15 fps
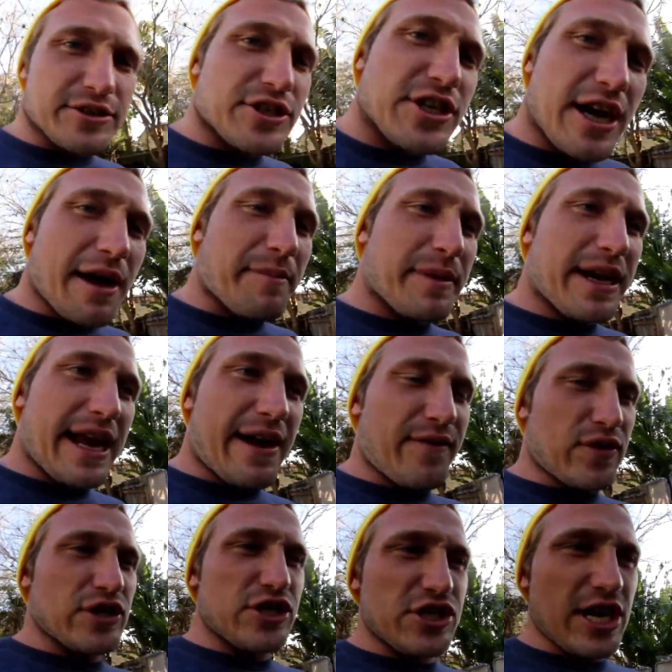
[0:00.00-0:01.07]
shot, but
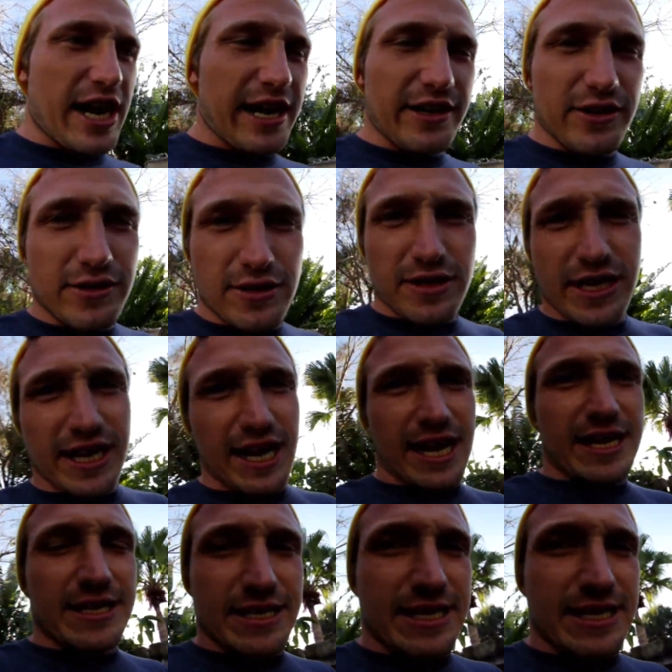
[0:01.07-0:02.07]
every shot in croquet is